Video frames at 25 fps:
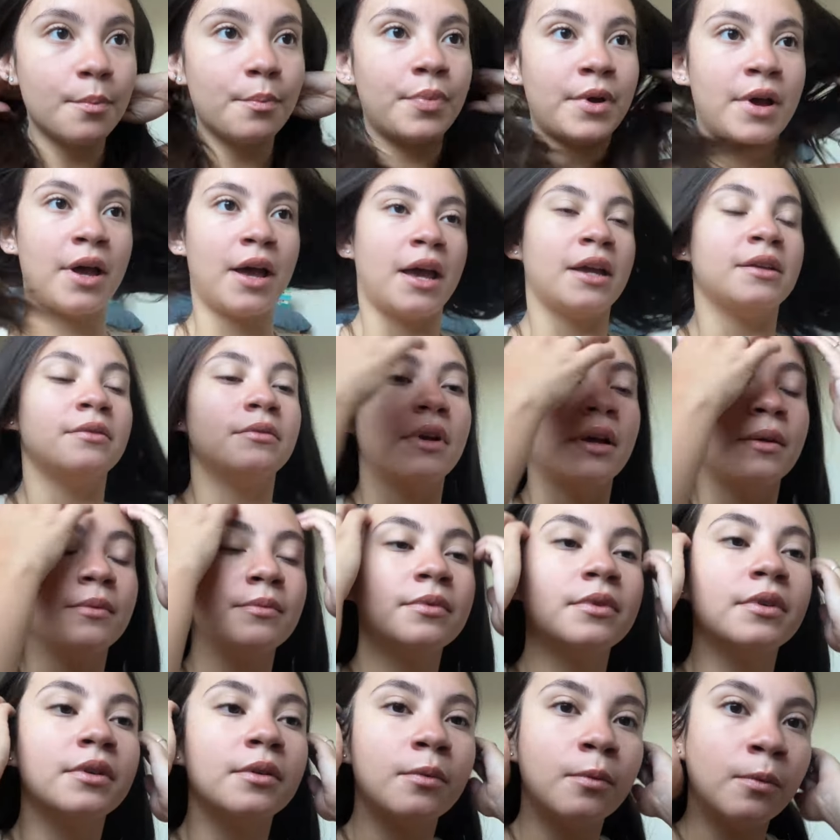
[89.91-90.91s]
But I, I,
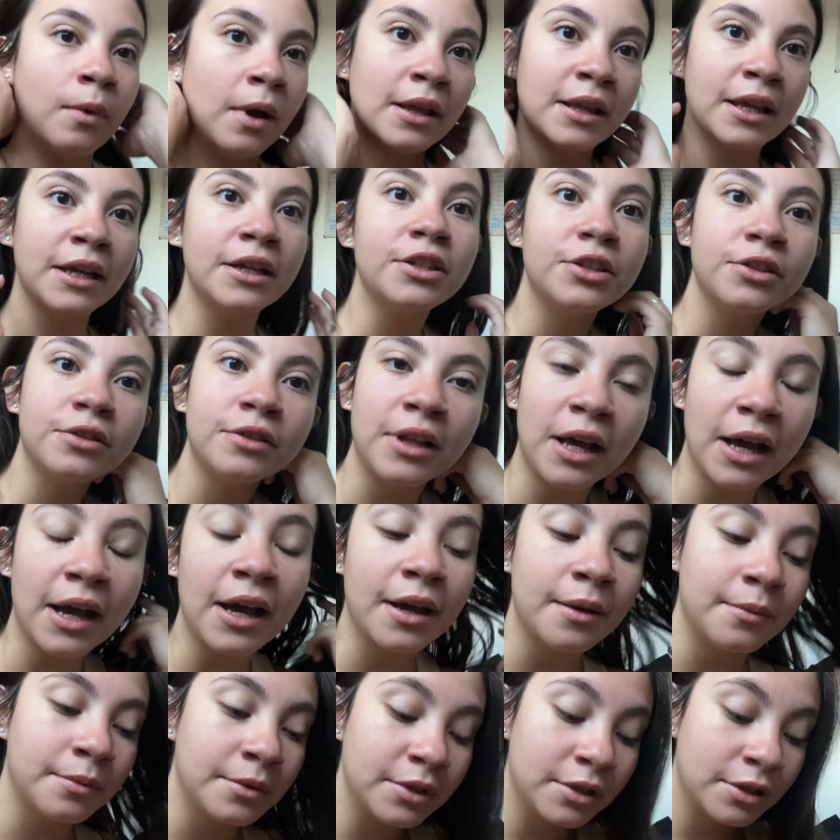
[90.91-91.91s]
while I do
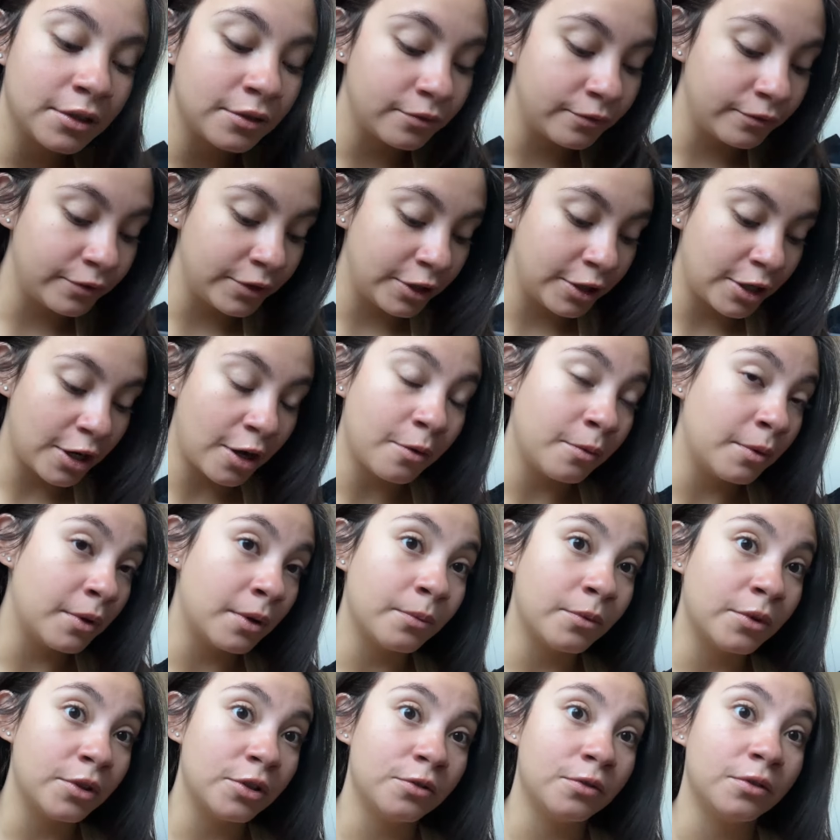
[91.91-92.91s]
that, I'm going to figure out what
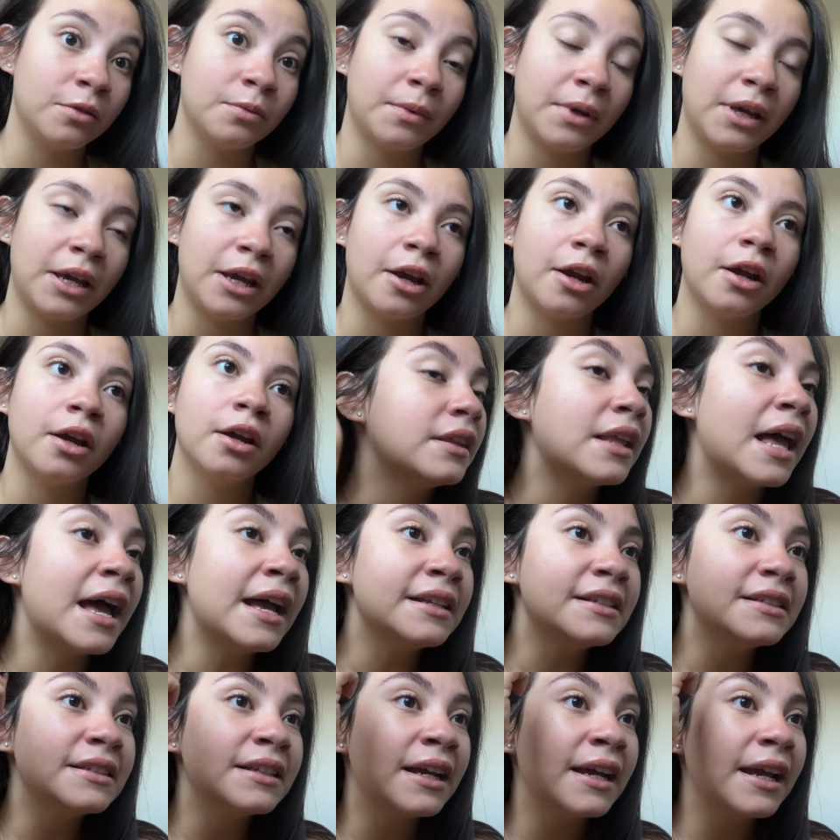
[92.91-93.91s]
I'm going to do with my hair.
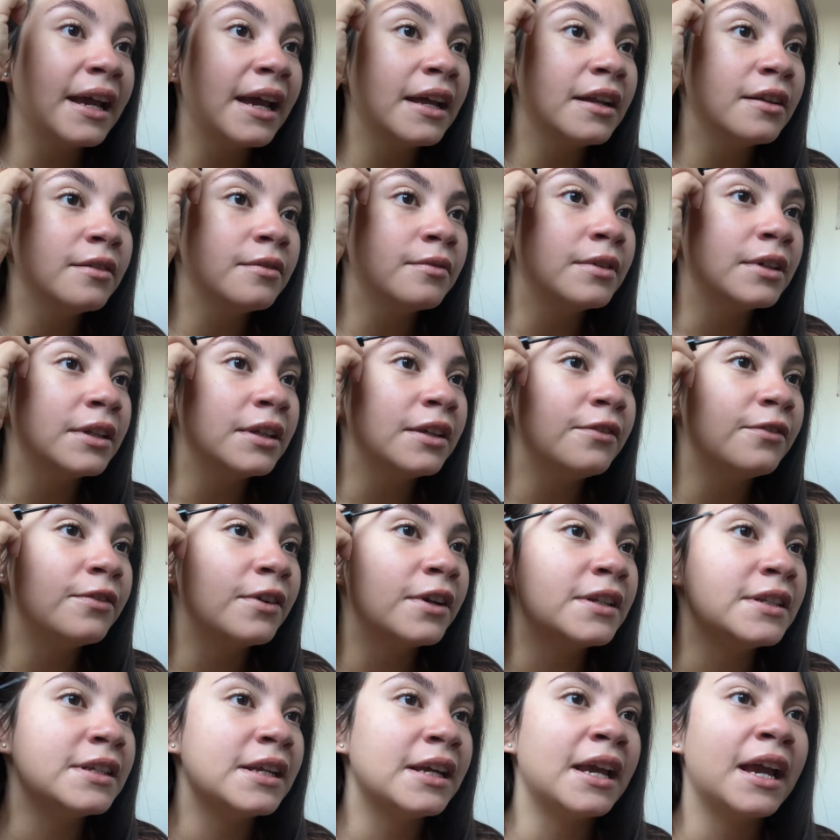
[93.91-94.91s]
Last night, I had a really
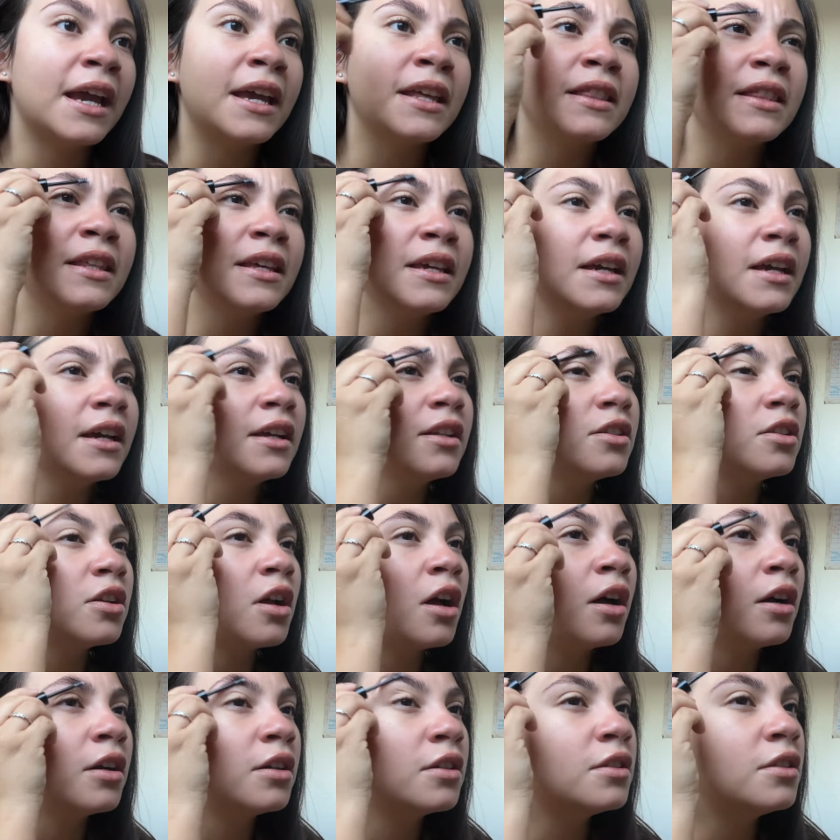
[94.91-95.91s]
fun day. I think I
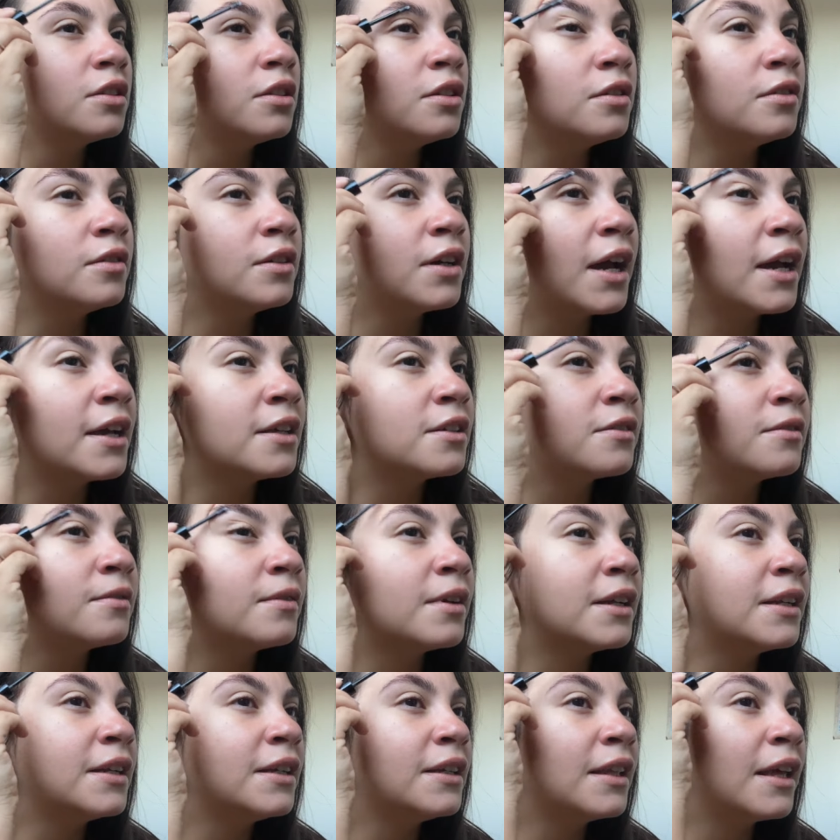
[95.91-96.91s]
talked to you guys
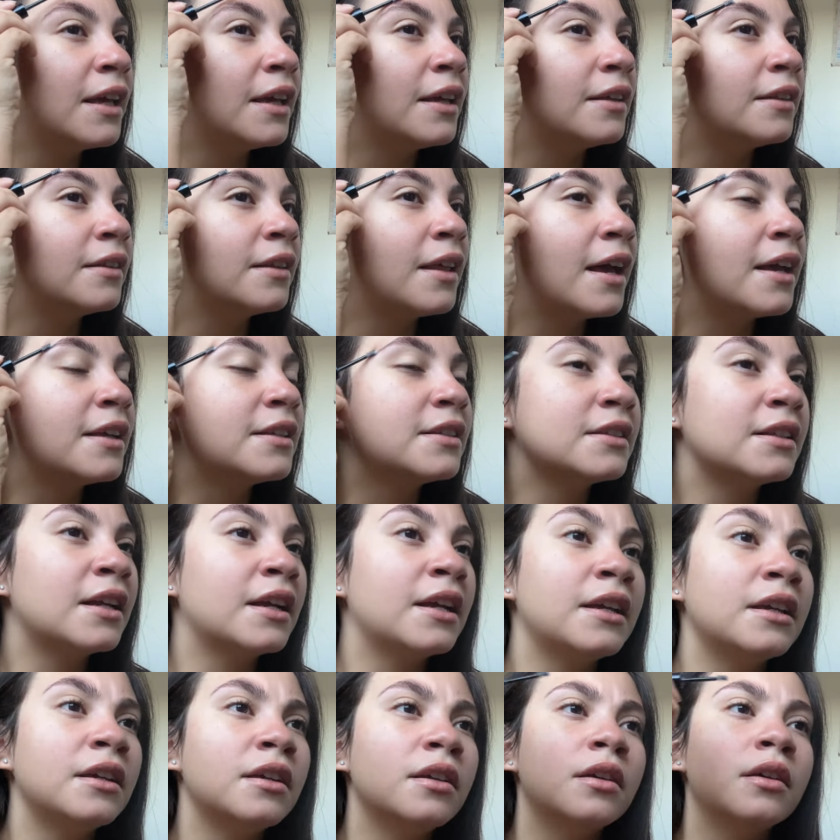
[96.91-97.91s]
already, like, last
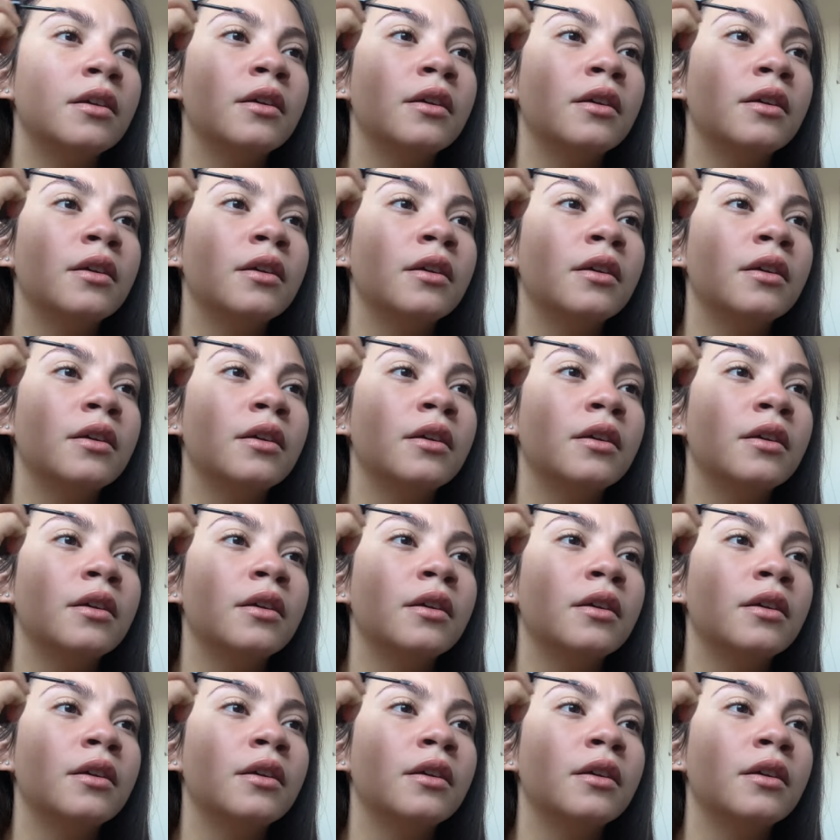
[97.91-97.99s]
night.